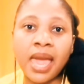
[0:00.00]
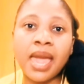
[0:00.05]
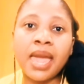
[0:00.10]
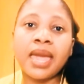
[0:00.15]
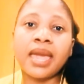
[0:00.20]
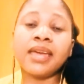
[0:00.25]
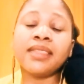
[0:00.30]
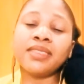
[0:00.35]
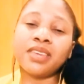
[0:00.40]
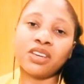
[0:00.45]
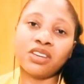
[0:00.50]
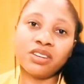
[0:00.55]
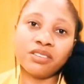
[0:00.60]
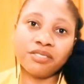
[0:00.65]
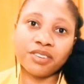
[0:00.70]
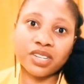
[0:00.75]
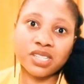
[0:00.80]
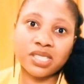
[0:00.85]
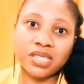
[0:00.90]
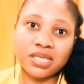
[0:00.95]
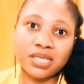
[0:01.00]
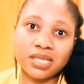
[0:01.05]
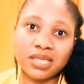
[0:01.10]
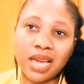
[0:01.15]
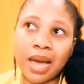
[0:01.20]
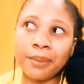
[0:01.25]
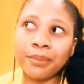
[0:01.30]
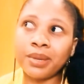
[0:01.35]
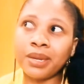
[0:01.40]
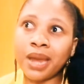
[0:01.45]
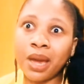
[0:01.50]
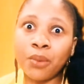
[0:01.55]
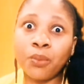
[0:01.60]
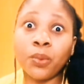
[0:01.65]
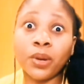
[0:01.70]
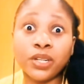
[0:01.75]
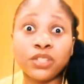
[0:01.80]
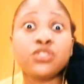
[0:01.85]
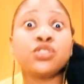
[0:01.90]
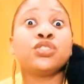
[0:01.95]
in the university. I mean, I
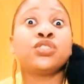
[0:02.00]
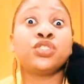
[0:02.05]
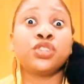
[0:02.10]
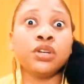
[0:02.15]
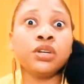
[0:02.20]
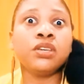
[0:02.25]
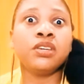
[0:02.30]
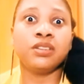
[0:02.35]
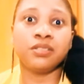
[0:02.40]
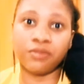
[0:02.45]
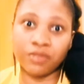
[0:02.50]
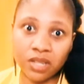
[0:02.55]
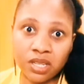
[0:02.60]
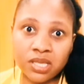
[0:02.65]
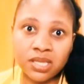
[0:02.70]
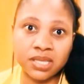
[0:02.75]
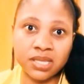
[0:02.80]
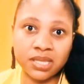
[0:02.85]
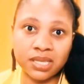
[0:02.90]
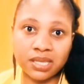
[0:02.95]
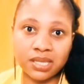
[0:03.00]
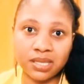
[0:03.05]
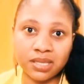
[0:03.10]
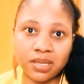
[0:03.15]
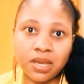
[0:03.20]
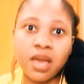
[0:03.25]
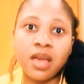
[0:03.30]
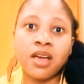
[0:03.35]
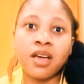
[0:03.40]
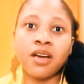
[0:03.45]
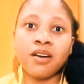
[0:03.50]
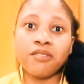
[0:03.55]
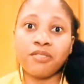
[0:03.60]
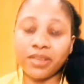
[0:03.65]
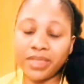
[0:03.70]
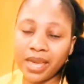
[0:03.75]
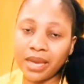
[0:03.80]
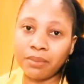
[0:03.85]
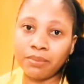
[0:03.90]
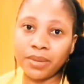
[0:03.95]
went to 2 universities for
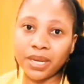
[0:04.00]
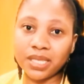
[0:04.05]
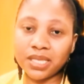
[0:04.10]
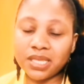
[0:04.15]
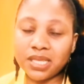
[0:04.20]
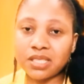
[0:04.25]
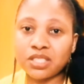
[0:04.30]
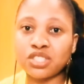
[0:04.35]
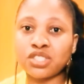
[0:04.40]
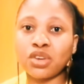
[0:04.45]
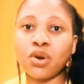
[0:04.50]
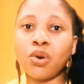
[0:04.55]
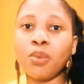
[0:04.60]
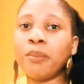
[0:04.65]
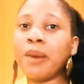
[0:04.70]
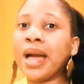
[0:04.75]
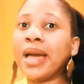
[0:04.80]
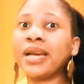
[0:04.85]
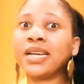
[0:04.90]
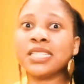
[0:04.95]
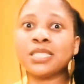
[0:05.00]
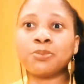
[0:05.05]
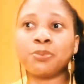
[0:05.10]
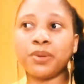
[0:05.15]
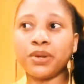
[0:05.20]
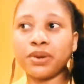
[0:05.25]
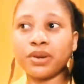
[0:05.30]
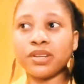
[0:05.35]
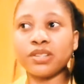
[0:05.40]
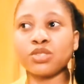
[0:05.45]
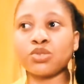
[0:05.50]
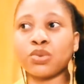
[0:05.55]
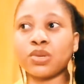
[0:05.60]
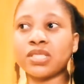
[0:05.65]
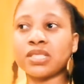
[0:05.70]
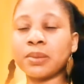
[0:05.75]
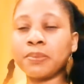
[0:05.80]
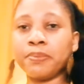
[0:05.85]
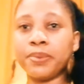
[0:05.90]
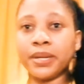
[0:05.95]
that matter. So my experience
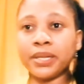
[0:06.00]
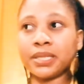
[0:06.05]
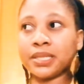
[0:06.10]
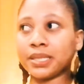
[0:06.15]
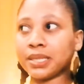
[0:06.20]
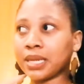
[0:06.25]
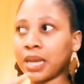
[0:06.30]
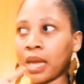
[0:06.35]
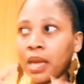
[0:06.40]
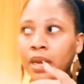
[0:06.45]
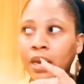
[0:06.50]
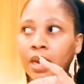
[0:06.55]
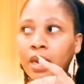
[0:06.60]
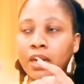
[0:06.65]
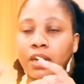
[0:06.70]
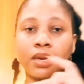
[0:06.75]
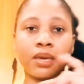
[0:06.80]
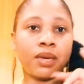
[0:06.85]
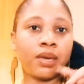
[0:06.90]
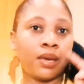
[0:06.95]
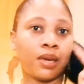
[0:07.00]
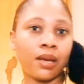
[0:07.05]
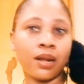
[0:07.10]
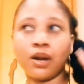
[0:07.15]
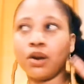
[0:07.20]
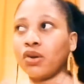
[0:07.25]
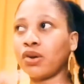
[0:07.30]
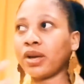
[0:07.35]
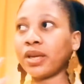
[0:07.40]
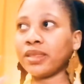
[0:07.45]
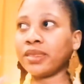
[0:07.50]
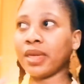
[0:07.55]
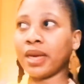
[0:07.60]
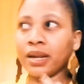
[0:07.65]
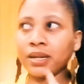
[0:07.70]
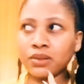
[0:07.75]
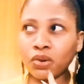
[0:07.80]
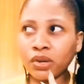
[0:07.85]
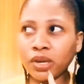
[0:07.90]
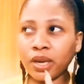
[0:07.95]
was a bit, hey, look at
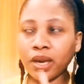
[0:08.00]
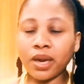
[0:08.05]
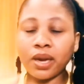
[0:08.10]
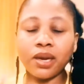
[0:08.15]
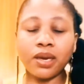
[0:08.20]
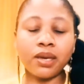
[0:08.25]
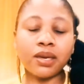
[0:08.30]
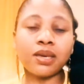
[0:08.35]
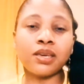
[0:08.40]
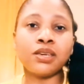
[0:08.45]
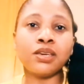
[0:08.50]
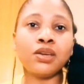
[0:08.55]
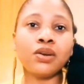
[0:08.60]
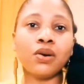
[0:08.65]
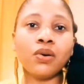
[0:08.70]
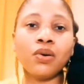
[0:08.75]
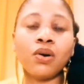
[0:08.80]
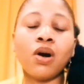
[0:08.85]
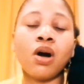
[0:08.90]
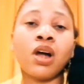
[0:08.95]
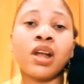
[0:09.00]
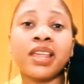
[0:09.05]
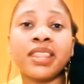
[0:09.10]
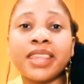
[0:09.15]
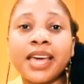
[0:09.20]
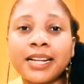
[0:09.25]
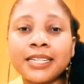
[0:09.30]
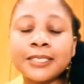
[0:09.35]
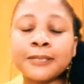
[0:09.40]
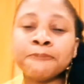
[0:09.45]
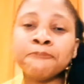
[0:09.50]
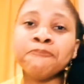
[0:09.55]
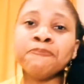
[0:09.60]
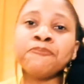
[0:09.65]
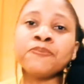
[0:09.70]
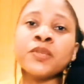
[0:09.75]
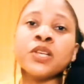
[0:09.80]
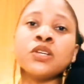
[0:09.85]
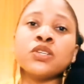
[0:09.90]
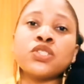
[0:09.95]
that, okay, you know, all of that.
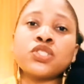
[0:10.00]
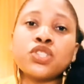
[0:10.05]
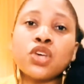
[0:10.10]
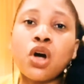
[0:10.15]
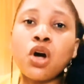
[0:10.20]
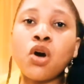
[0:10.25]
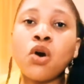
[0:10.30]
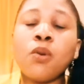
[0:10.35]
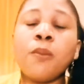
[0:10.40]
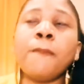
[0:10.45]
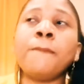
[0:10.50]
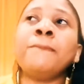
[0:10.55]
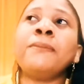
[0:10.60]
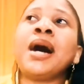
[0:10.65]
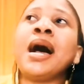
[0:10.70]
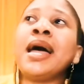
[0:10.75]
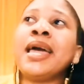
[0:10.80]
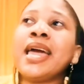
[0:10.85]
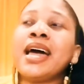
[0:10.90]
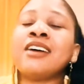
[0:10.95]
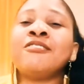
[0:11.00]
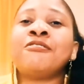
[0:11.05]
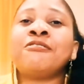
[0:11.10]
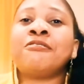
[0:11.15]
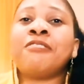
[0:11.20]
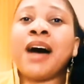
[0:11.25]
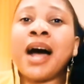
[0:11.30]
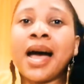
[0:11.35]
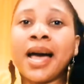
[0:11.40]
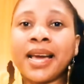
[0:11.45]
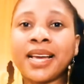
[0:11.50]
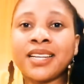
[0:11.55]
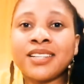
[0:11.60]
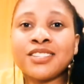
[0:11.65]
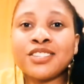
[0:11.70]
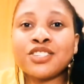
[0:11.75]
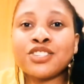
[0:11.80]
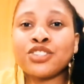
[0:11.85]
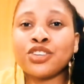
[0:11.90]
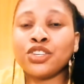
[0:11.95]
So my
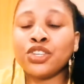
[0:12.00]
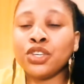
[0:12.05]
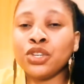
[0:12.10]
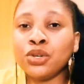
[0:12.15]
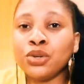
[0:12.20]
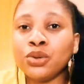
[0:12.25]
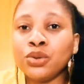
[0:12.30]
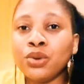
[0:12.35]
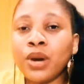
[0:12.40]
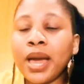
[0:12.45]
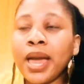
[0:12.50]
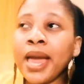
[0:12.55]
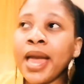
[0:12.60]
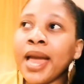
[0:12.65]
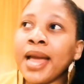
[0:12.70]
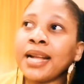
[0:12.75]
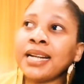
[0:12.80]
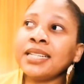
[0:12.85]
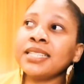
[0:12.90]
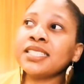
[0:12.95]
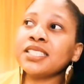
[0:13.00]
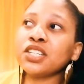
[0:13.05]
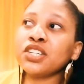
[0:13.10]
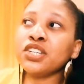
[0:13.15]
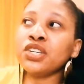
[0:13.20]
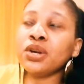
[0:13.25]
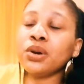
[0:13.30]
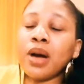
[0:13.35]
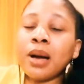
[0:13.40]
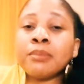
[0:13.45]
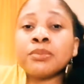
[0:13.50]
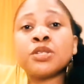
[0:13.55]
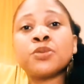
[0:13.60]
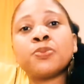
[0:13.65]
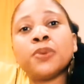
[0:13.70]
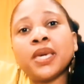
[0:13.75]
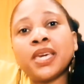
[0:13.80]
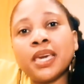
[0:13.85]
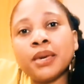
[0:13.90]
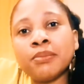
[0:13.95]
advice to you, and you know, I'm
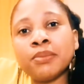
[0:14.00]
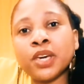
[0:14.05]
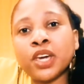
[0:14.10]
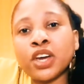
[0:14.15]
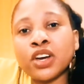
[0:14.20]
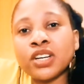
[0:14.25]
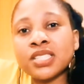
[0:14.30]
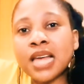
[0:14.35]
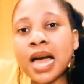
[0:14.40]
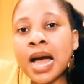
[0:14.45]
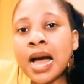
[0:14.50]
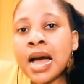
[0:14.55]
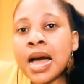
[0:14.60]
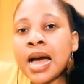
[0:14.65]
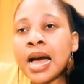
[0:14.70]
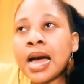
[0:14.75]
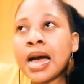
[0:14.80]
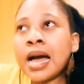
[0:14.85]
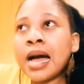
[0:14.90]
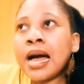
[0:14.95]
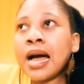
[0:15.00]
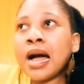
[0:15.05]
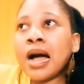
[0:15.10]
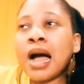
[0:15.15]
speaking because I